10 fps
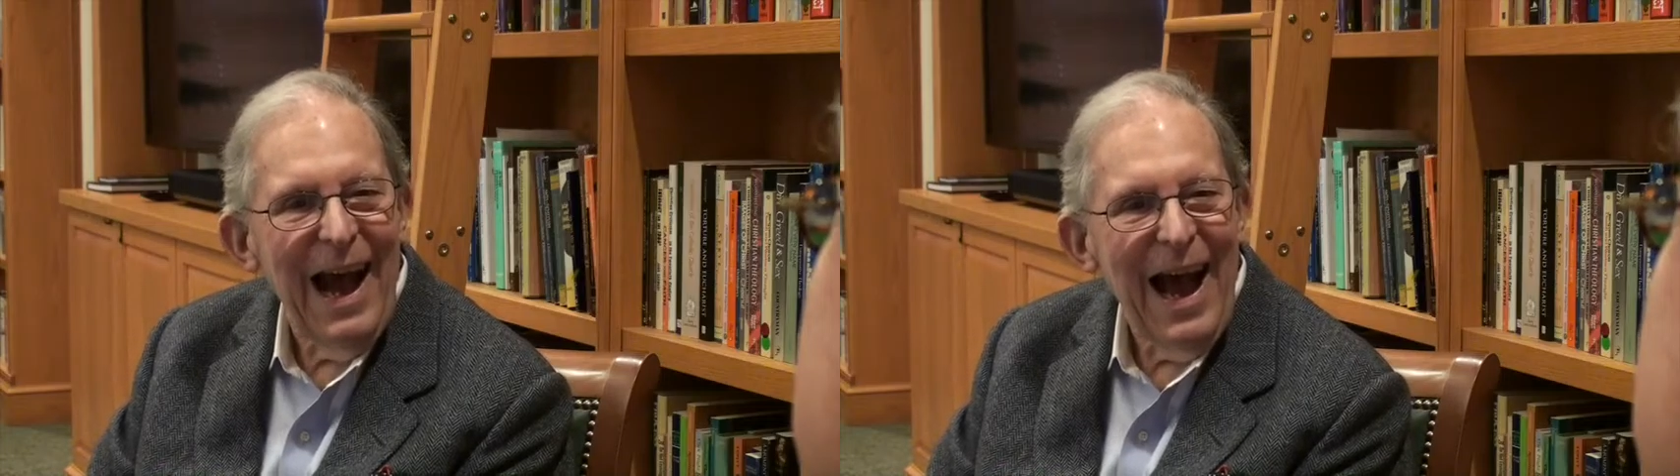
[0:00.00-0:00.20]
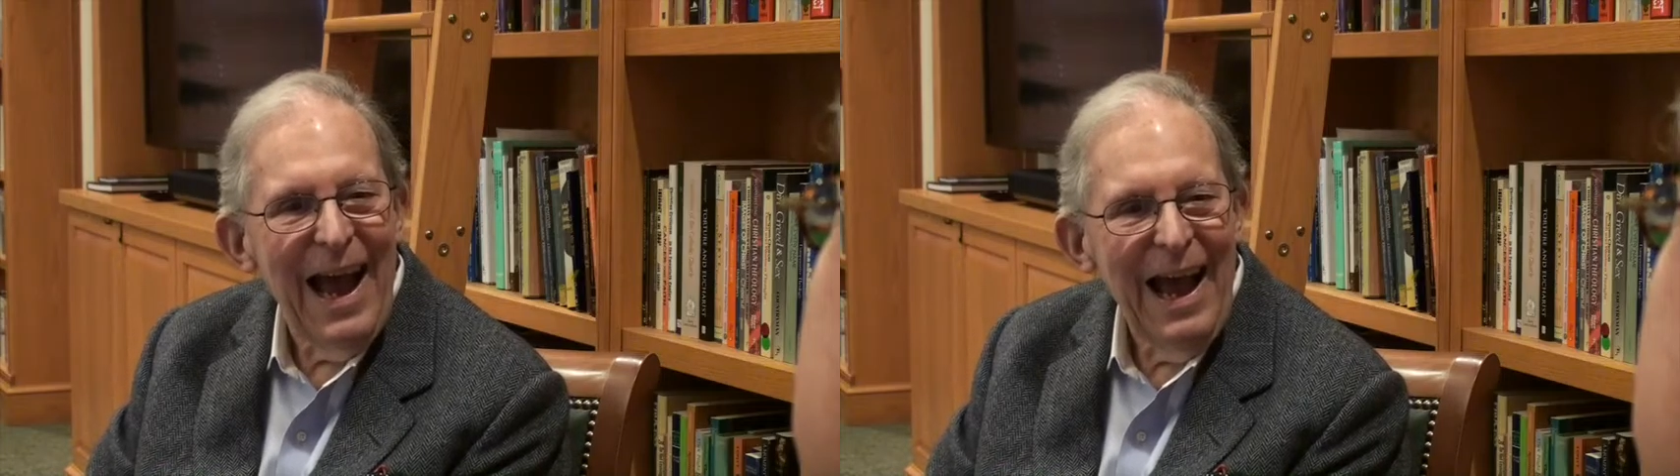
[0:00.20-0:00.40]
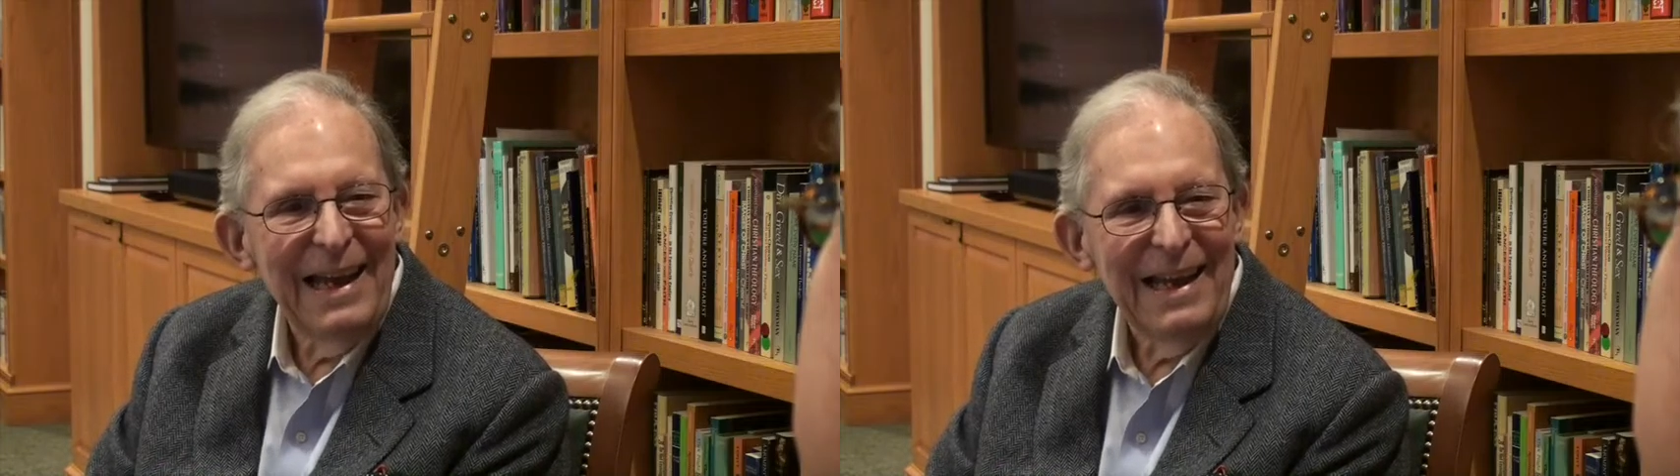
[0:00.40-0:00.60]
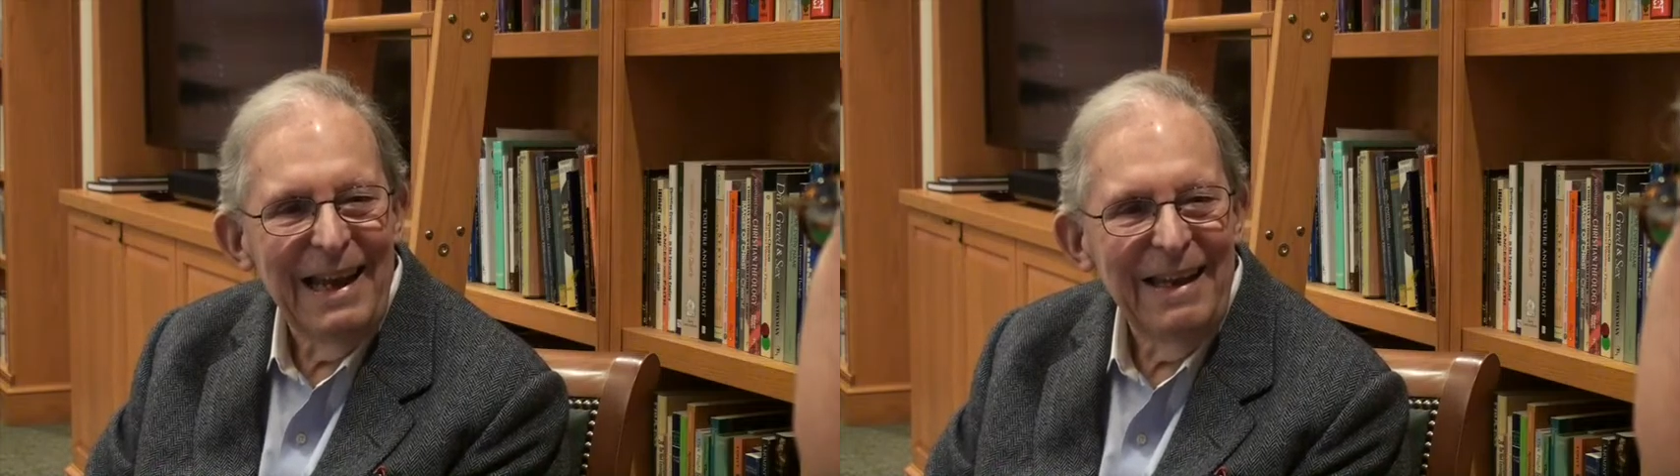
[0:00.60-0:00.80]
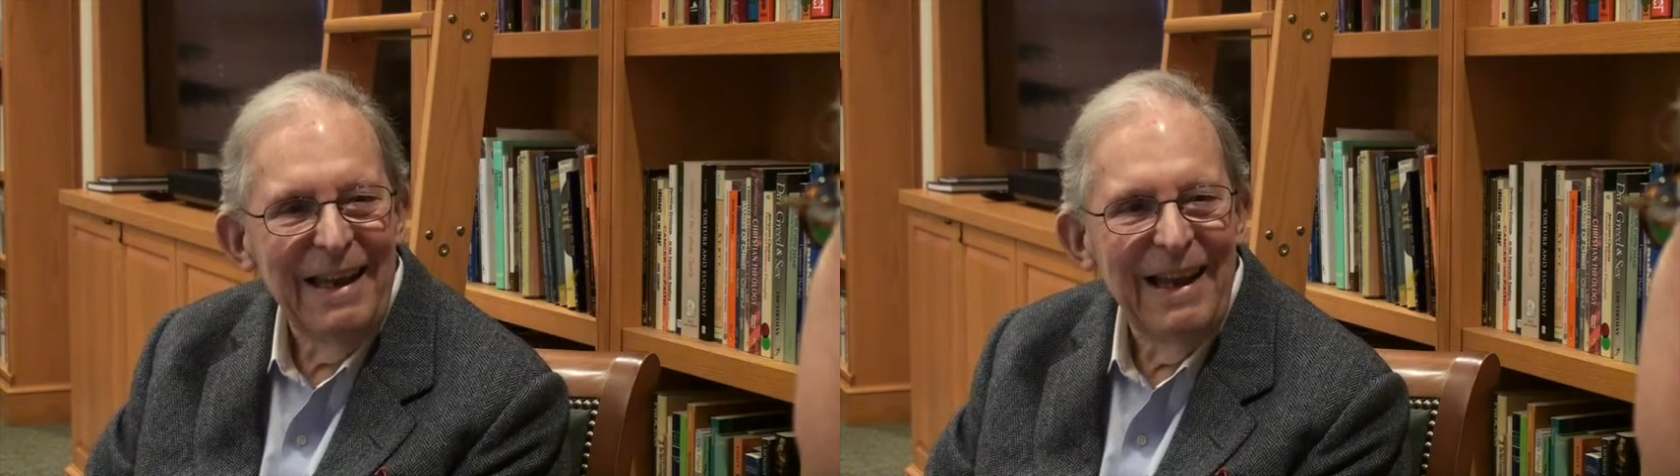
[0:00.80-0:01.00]
I
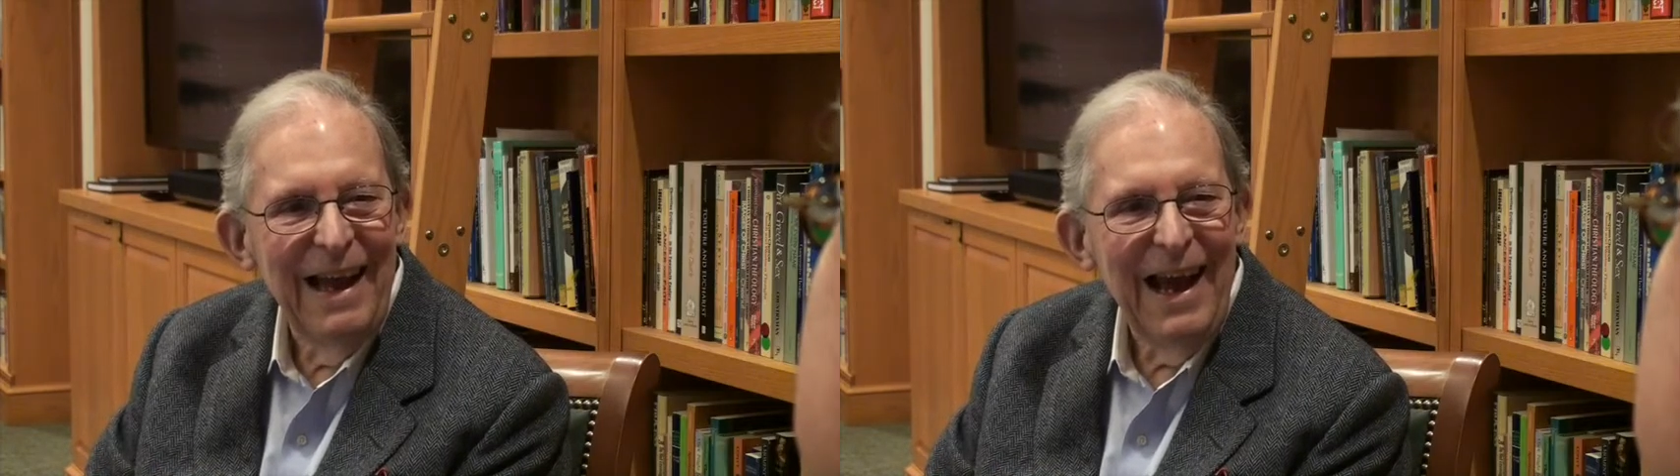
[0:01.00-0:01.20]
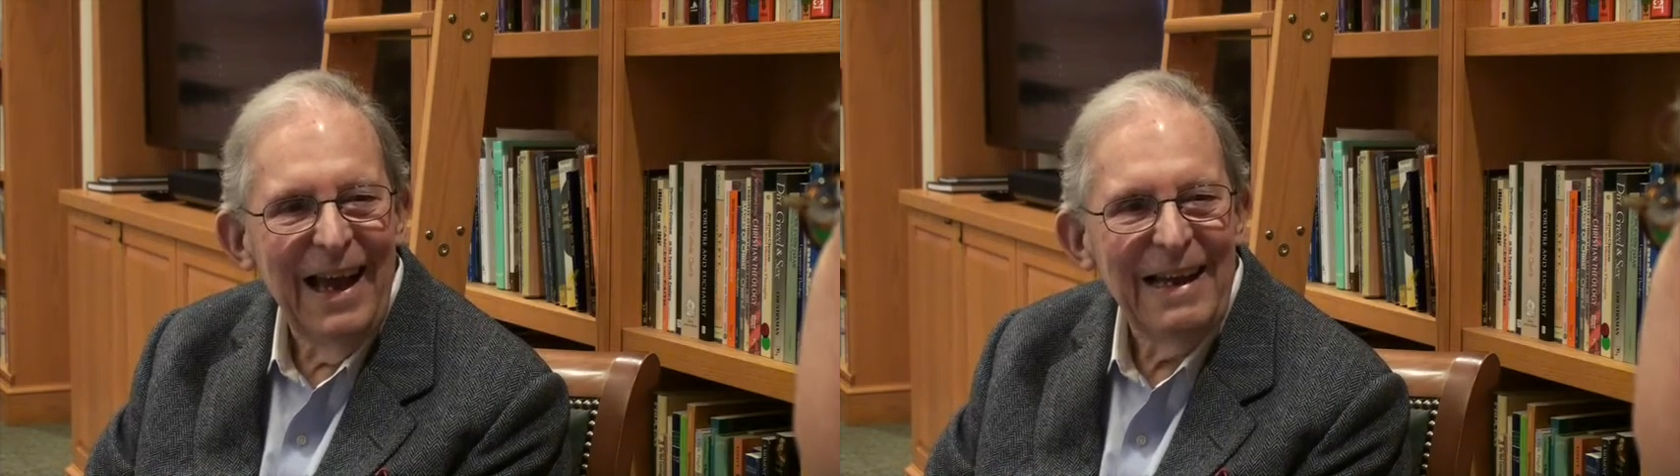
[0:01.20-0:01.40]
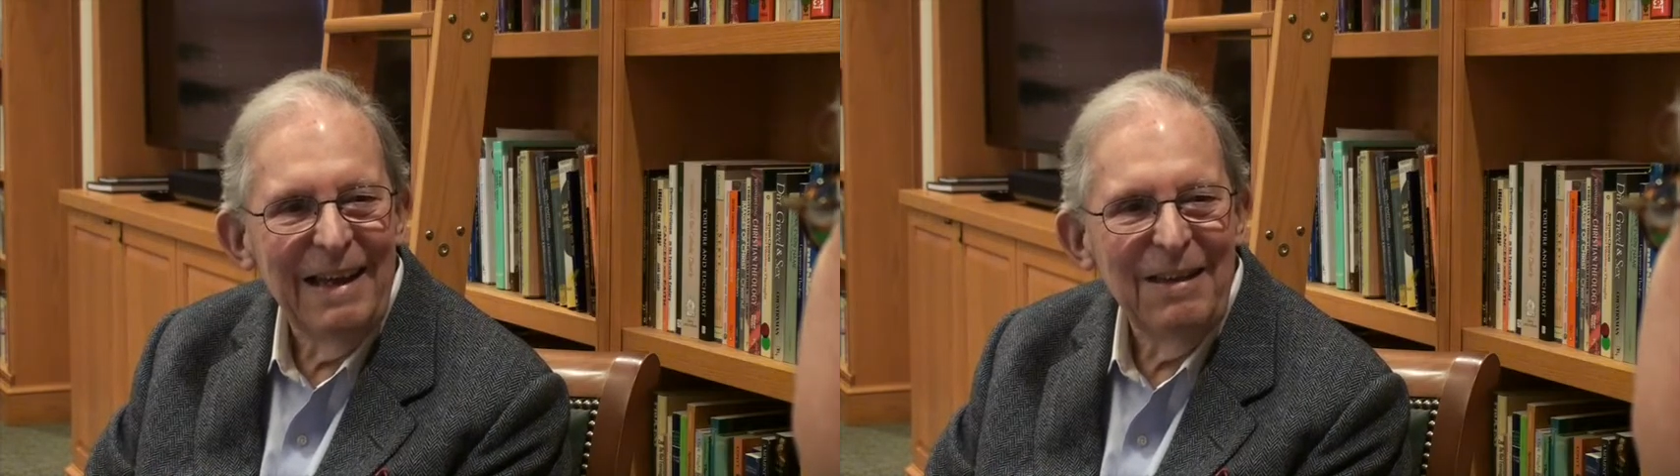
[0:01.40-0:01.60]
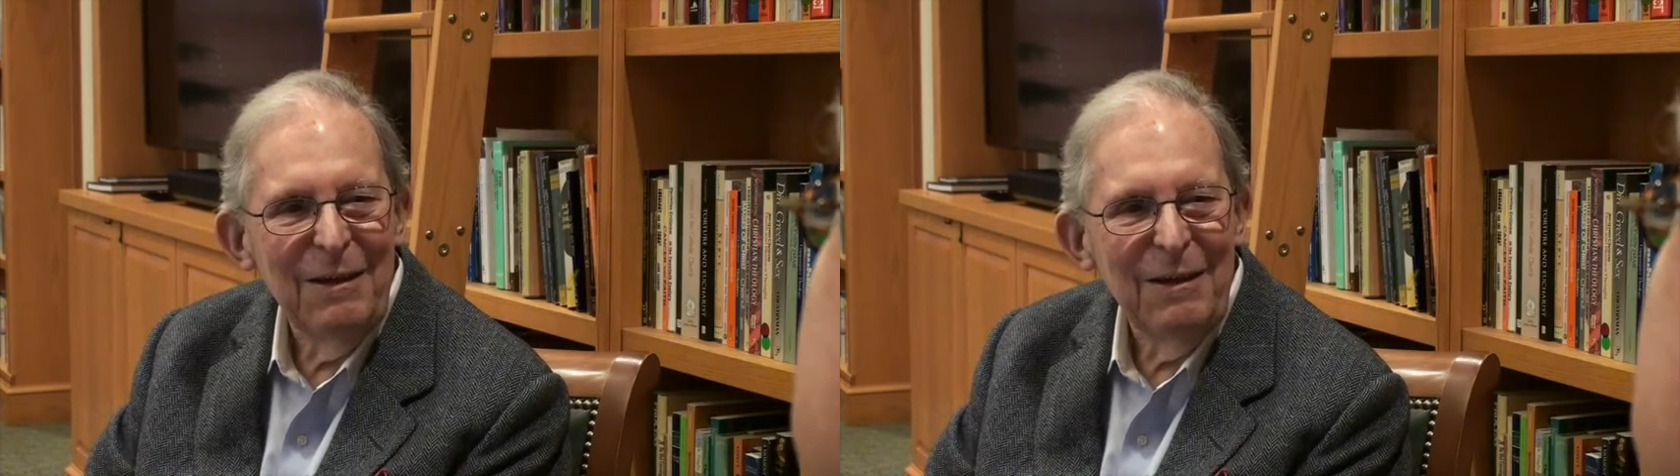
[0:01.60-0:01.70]
can